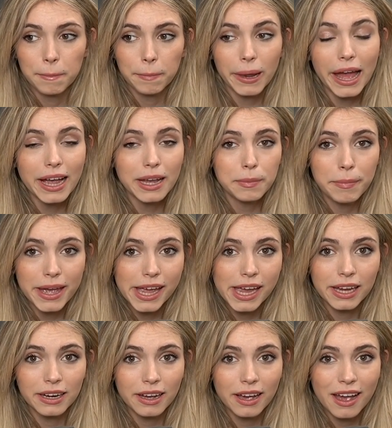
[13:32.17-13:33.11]
black
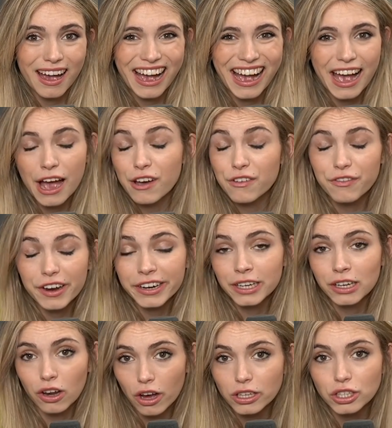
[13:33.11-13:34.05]
made a
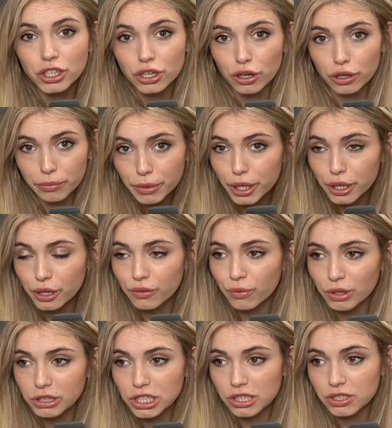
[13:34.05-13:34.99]
very logical move,
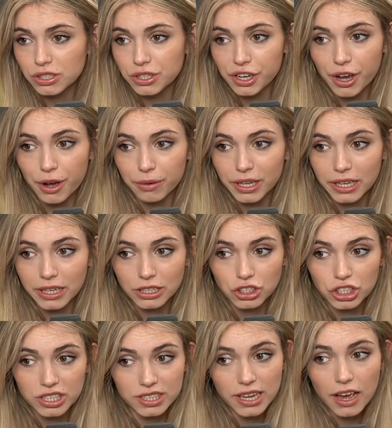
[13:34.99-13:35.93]
which is to go king
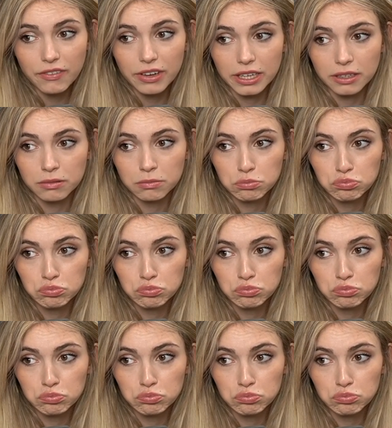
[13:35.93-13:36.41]
g7.